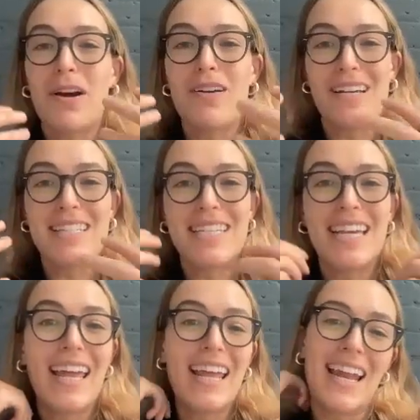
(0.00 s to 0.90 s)
are
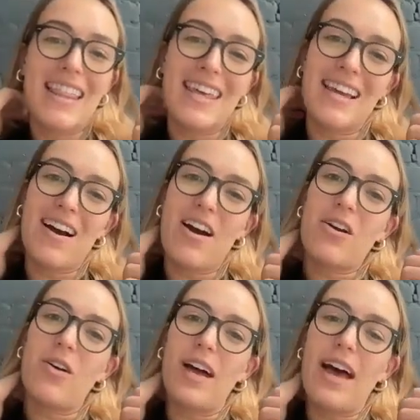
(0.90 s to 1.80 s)
investigating. And I think our
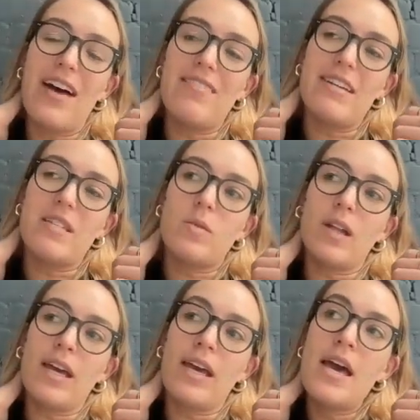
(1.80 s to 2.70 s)
goal at Evvy is
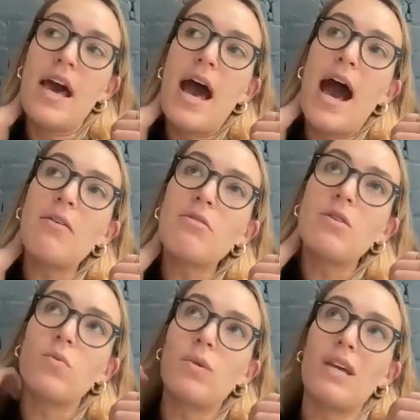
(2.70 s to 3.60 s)
really, how
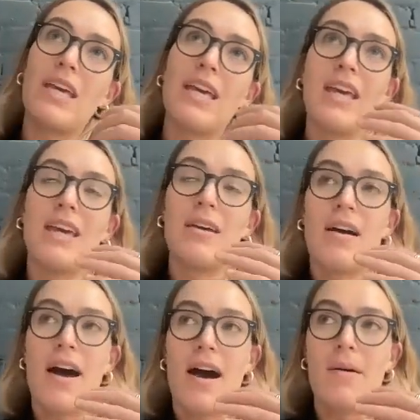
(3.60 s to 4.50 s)
can we
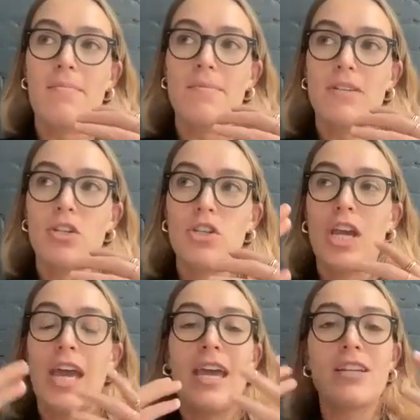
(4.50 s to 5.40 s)

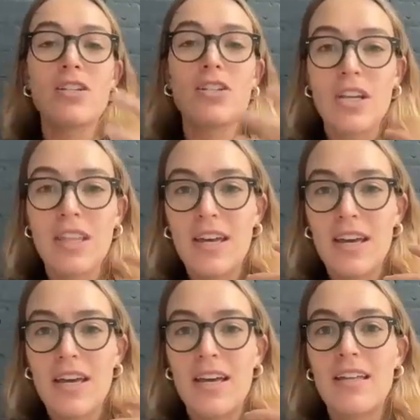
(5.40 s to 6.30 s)
change
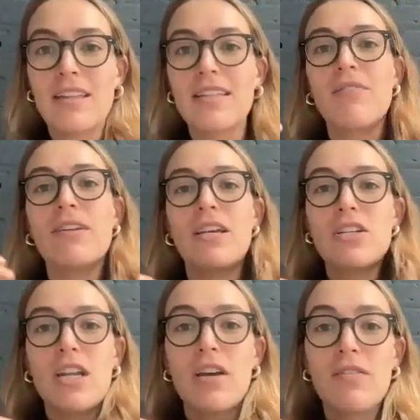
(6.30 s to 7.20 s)
the
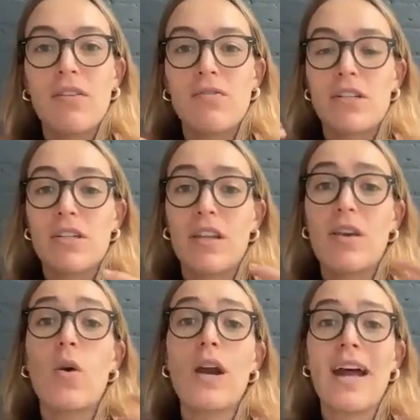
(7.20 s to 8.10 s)
definition of infertility,
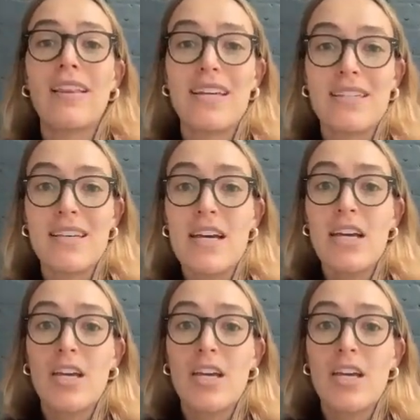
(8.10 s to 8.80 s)
or at least,